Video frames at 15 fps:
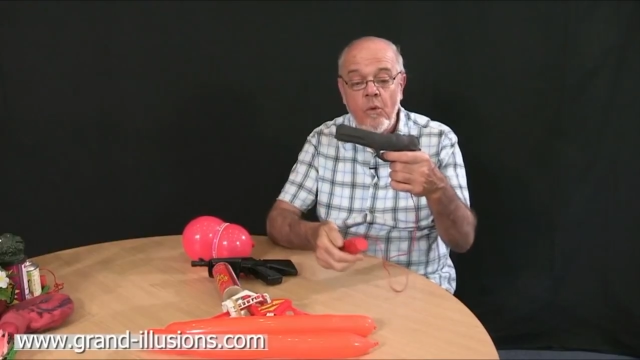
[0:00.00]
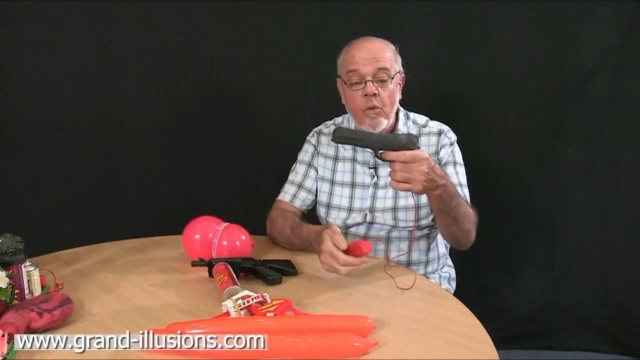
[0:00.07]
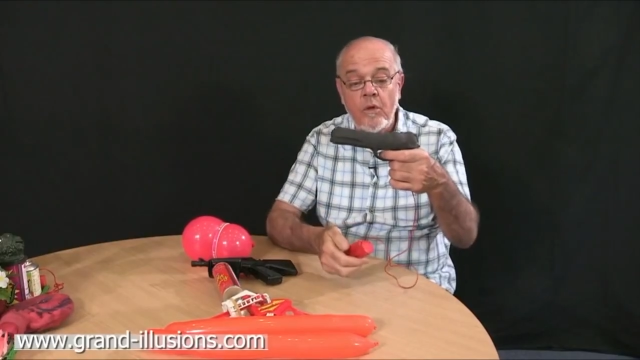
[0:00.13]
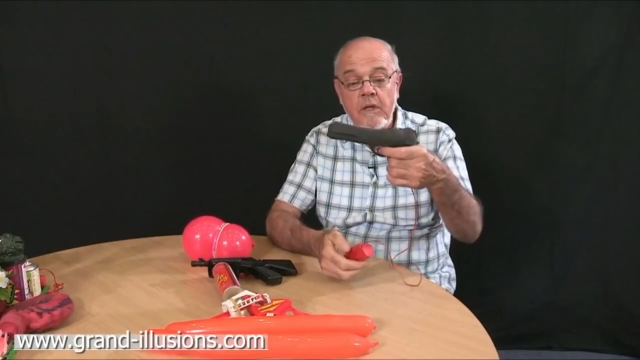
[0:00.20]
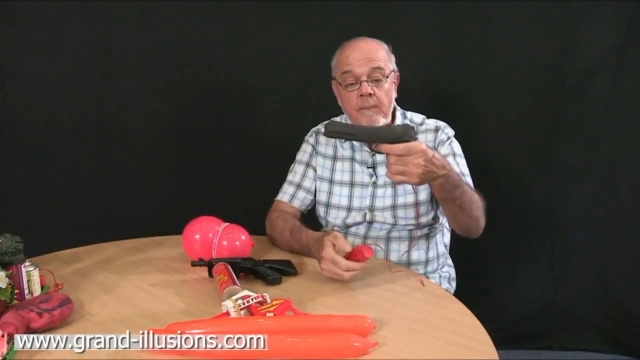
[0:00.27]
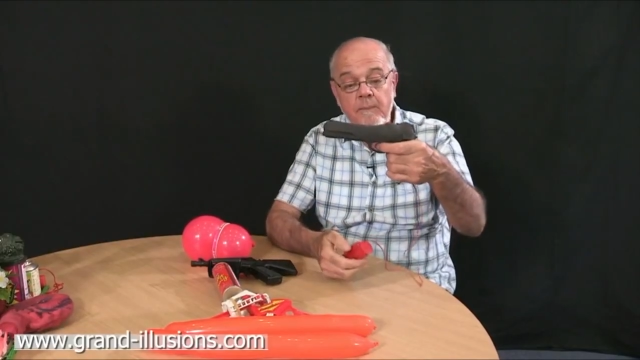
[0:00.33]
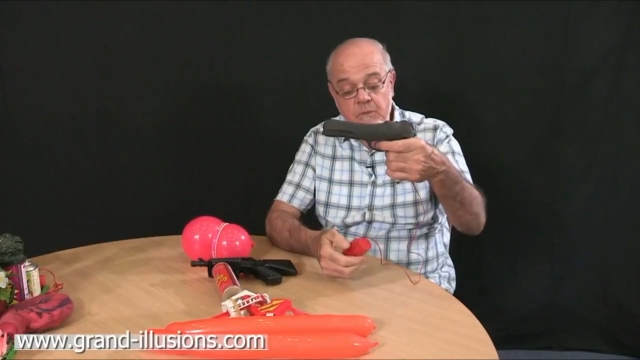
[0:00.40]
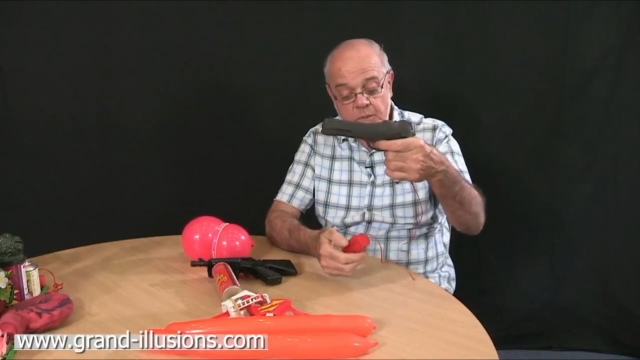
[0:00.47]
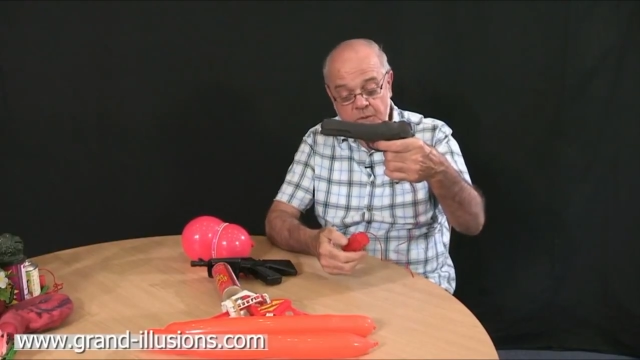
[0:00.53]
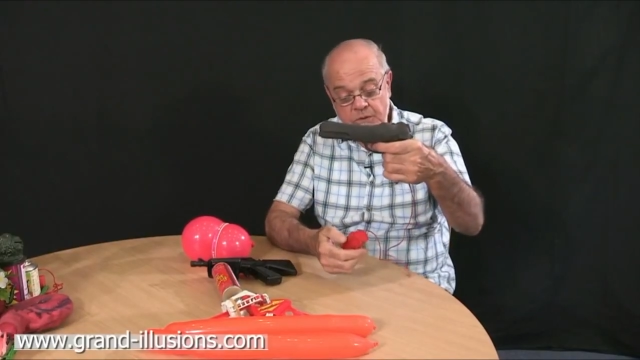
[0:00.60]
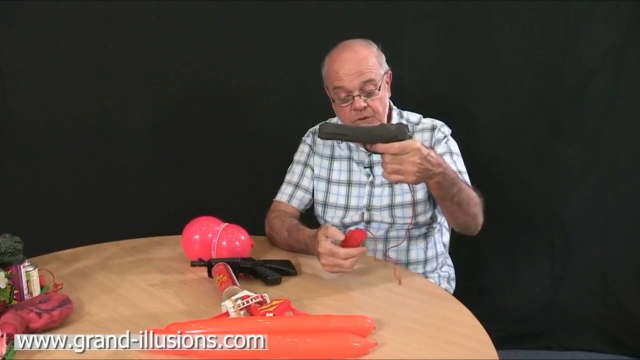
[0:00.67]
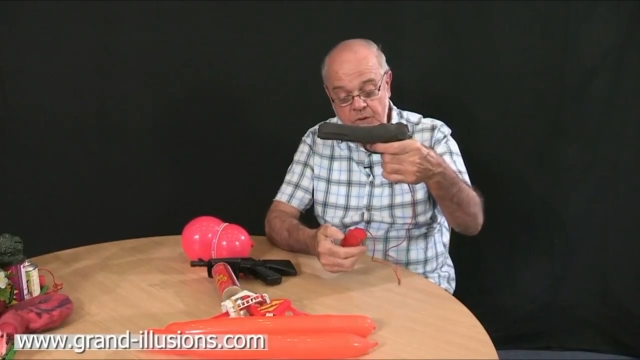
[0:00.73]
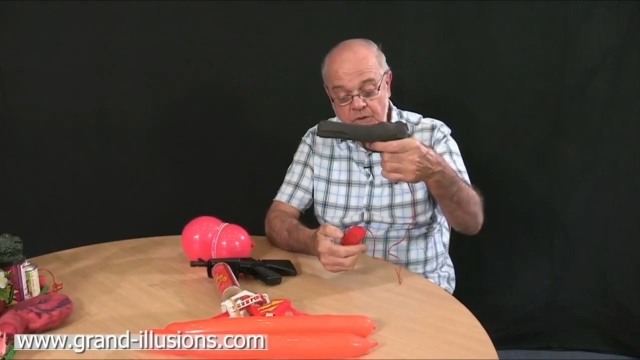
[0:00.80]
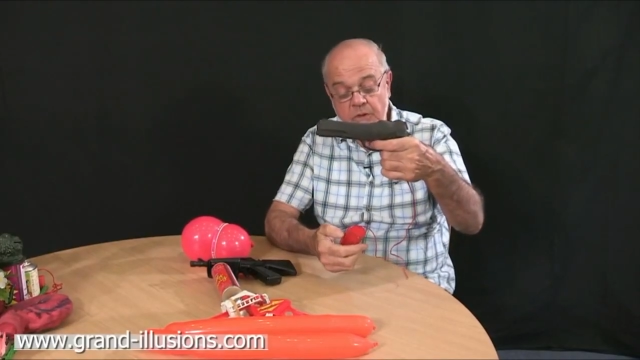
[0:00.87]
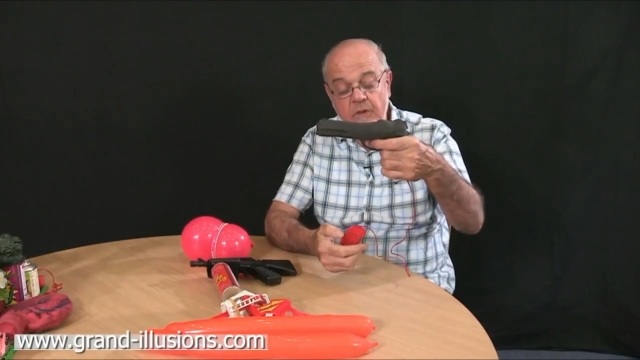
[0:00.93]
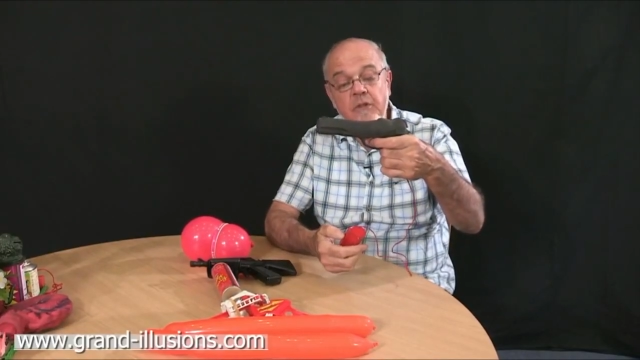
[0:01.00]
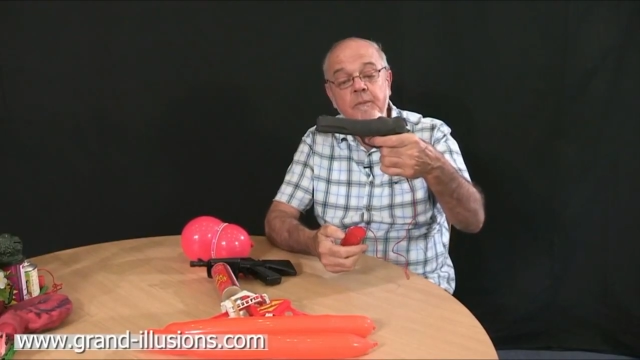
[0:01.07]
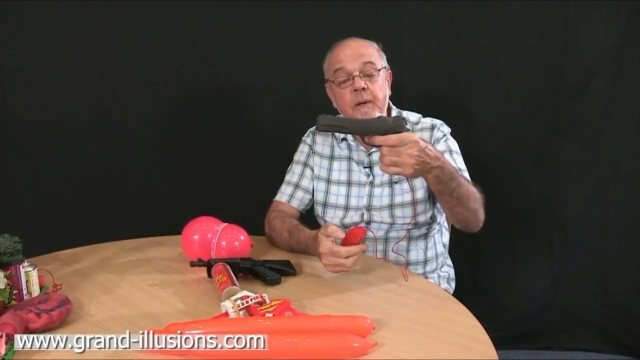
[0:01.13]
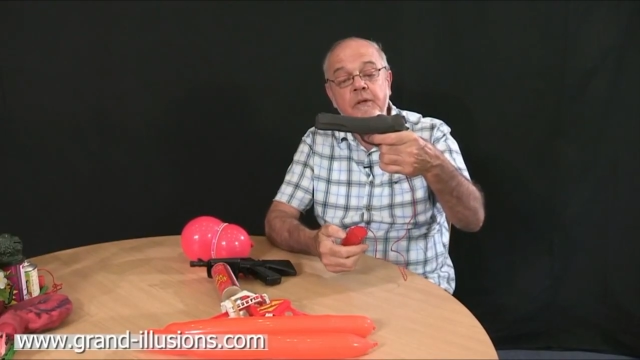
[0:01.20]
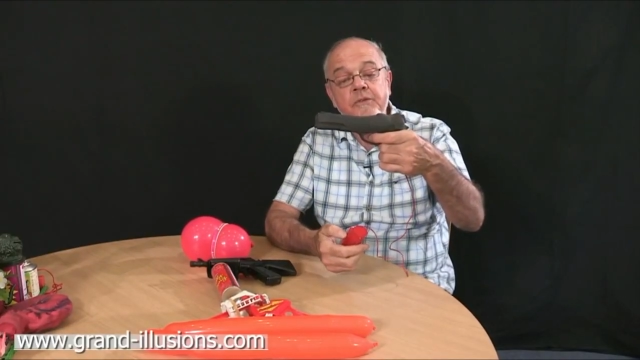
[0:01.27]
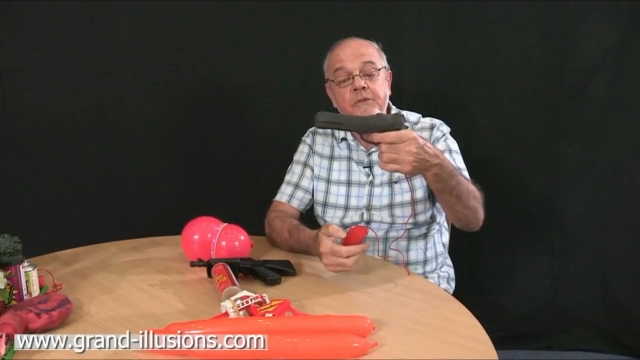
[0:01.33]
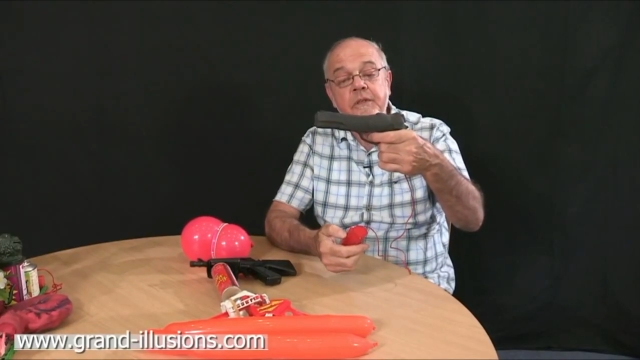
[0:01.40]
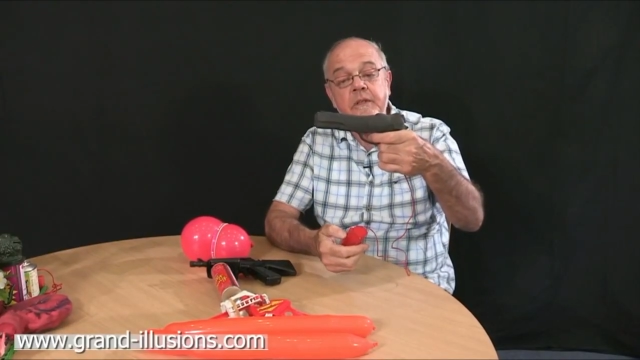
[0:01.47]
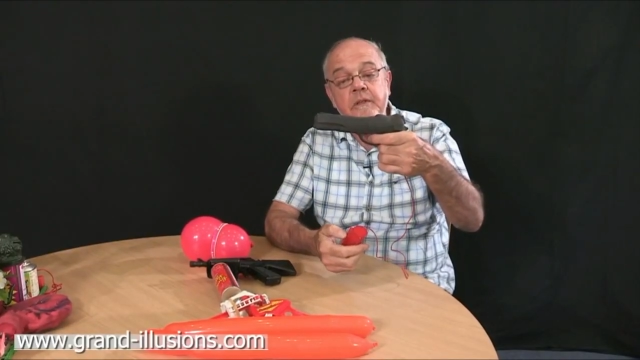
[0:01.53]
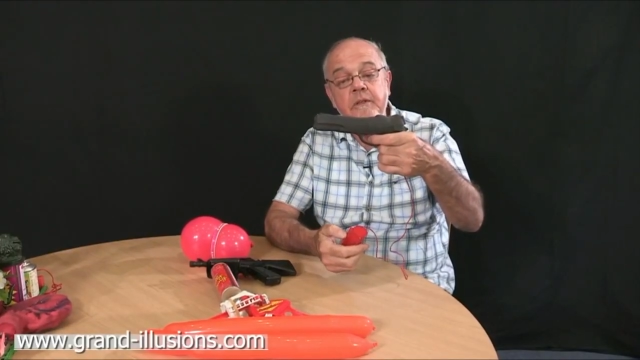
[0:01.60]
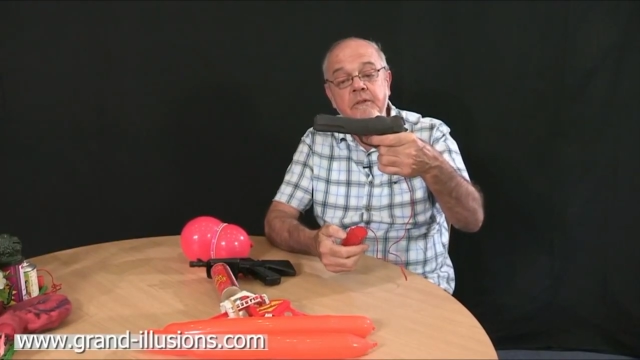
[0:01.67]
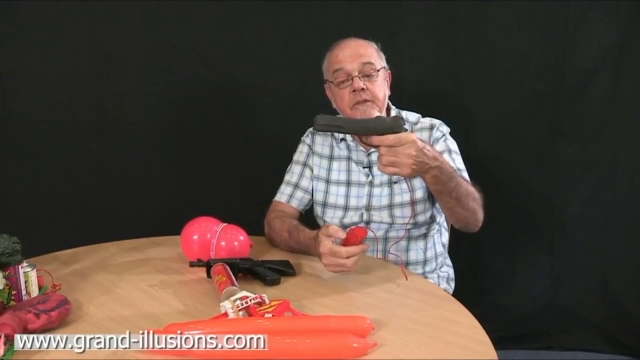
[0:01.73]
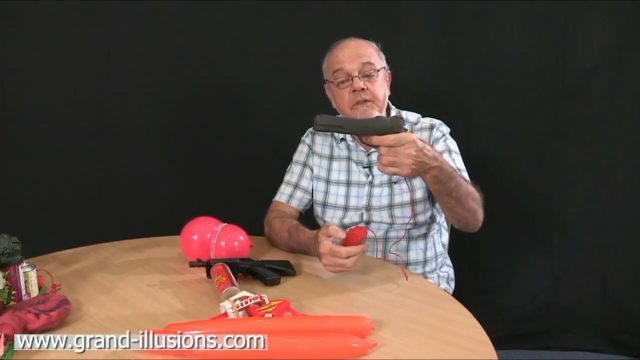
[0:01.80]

What happens when you turn on the battery?